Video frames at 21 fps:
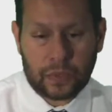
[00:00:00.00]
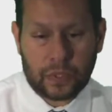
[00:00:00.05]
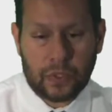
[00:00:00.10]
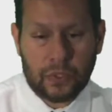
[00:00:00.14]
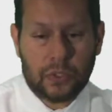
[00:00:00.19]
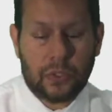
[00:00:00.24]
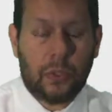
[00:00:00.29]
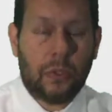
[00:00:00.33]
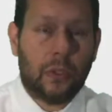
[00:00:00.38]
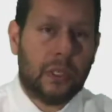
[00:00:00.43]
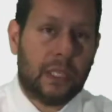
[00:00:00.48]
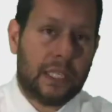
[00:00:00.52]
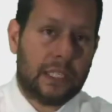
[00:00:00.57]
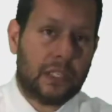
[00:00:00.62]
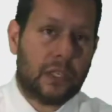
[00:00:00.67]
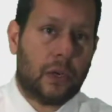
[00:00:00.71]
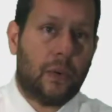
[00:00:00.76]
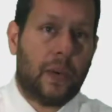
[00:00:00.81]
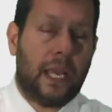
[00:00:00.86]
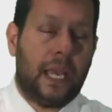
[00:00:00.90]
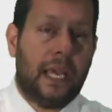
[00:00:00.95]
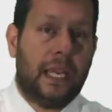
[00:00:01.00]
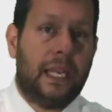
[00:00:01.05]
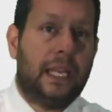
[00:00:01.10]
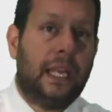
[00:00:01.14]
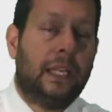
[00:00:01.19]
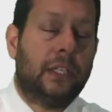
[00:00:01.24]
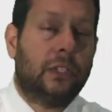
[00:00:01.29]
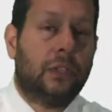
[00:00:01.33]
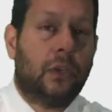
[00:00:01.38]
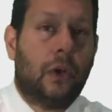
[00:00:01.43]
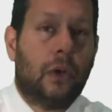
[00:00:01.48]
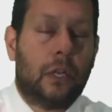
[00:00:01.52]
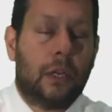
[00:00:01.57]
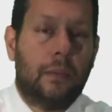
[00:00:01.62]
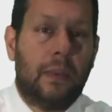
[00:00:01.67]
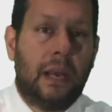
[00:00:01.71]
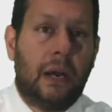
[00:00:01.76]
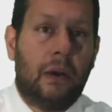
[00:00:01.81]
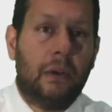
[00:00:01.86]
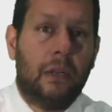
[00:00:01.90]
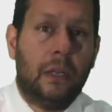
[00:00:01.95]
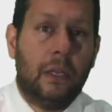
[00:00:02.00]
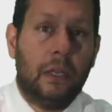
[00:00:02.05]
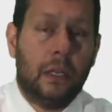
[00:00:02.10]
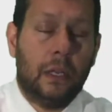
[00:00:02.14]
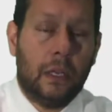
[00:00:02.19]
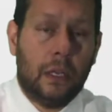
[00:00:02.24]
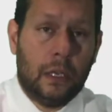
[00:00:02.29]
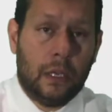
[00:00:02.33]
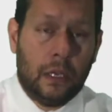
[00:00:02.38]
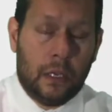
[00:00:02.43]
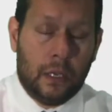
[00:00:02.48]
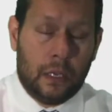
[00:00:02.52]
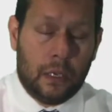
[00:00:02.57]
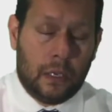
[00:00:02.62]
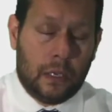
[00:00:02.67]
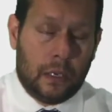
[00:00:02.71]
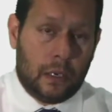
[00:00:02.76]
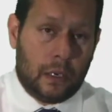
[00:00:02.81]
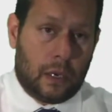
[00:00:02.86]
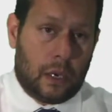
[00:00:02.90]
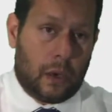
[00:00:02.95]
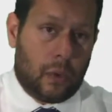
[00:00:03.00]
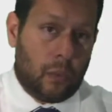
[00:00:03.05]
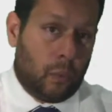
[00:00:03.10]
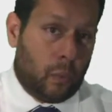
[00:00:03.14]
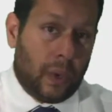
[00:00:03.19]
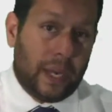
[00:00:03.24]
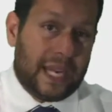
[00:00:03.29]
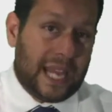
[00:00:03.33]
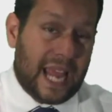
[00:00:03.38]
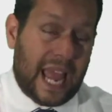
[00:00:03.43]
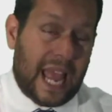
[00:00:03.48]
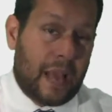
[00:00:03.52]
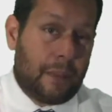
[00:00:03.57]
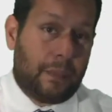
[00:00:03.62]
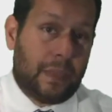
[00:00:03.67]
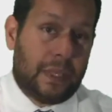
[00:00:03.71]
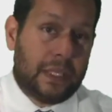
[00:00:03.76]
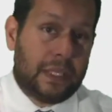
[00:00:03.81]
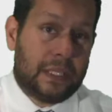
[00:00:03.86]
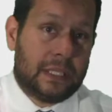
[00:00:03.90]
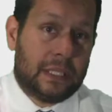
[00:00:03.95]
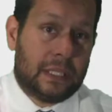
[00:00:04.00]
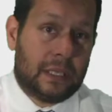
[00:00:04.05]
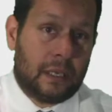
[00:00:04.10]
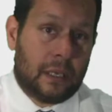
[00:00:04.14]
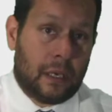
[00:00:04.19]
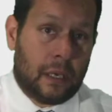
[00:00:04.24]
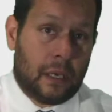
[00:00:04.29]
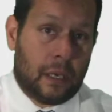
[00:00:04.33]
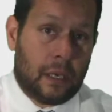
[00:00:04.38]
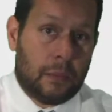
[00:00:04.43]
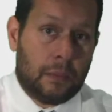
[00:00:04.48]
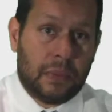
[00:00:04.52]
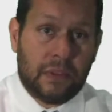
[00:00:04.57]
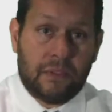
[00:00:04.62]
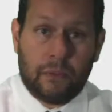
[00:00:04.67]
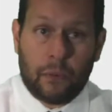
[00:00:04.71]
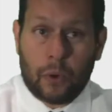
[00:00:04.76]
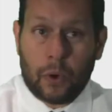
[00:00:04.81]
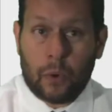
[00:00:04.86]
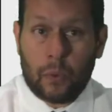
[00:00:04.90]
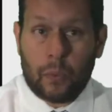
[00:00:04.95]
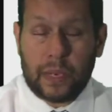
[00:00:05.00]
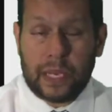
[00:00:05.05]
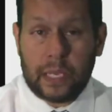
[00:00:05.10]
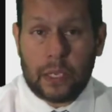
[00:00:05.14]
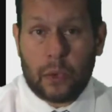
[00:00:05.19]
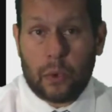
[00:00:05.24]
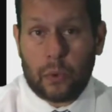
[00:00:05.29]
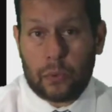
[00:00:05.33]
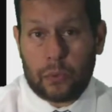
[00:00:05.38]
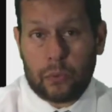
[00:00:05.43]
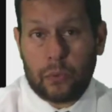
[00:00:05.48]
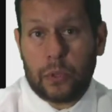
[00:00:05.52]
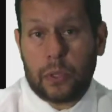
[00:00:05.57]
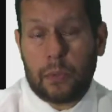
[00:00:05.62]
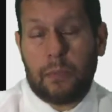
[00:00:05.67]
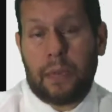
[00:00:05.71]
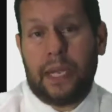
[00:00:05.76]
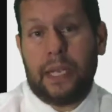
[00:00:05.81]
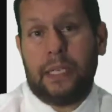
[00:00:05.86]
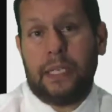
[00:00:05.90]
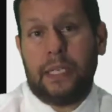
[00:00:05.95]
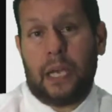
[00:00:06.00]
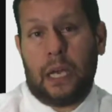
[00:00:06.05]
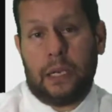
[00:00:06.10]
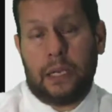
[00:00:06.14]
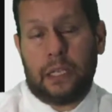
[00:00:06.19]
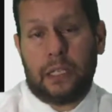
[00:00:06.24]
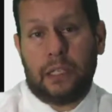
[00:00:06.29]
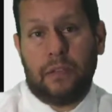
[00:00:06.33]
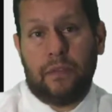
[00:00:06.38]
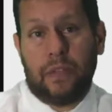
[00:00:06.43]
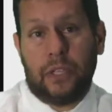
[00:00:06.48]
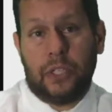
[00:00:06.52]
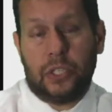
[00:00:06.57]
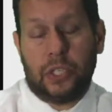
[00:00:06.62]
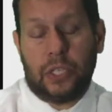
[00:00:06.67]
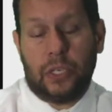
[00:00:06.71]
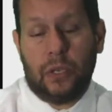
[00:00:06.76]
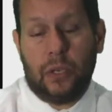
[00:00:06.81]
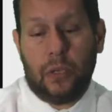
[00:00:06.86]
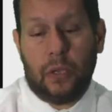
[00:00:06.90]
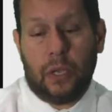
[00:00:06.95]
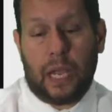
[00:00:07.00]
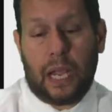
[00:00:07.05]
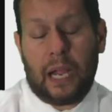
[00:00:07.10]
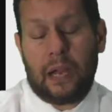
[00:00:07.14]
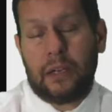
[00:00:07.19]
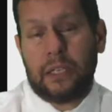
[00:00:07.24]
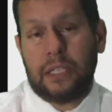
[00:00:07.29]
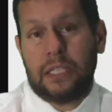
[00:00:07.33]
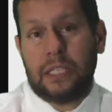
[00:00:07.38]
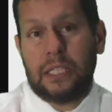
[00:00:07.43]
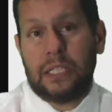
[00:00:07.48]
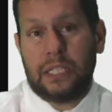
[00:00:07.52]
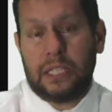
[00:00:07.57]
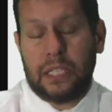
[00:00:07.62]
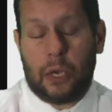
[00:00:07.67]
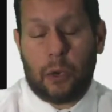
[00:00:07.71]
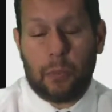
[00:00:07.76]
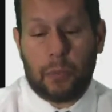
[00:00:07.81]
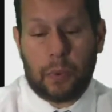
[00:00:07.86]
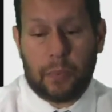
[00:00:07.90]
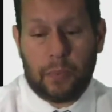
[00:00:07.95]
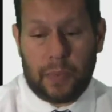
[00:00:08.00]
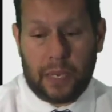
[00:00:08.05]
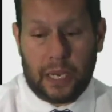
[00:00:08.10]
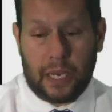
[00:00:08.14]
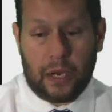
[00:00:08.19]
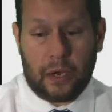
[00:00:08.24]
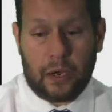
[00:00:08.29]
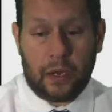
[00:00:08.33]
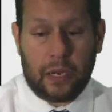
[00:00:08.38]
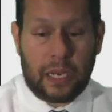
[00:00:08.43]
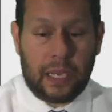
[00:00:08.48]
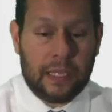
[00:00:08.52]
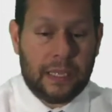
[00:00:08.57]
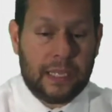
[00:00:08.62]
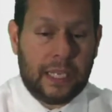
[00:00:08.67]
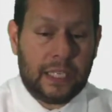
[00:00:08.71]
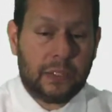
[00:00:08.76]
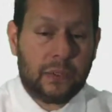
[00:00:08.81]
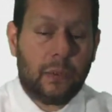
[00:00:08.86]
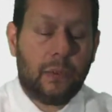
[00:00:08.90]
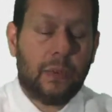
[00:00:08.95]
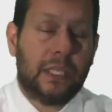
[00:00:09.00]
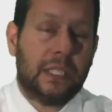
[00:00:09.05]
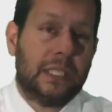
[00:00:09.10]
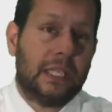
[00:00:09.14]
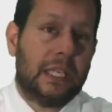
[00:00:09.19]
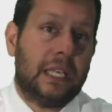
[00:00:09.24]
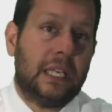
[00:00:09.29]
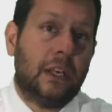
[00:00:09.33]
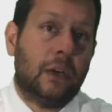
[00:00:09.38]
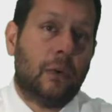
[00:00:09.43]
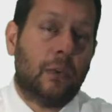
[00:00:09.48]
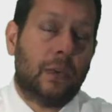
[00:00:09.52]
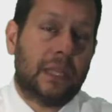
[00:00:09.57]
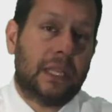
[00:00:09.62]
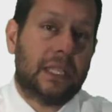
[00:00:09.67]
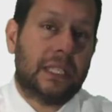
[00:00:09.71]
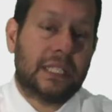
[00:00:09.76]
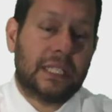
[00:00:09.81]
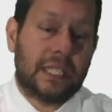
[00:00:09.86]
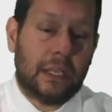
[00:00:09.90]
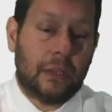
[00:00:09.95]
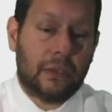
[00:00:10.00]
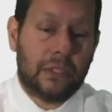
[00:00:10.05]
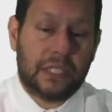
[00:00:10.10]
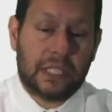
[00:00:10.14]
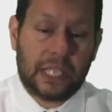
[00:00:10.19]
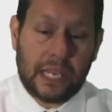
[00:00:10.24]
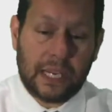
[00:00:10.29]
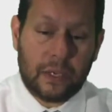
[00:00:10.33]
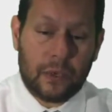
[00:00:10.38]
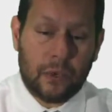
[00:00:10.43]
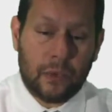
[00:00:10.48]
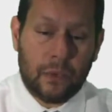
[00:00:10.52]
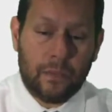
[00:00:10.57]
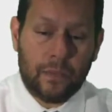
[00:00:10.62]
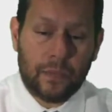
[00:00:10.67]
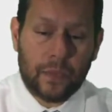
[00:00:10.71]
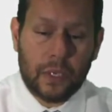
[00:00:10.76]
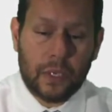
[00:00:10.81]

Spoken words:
So let's go ahead and talk about what happens before we go through the mitotic division. How does the cell prepare? And that's what we see here with the cell cycle.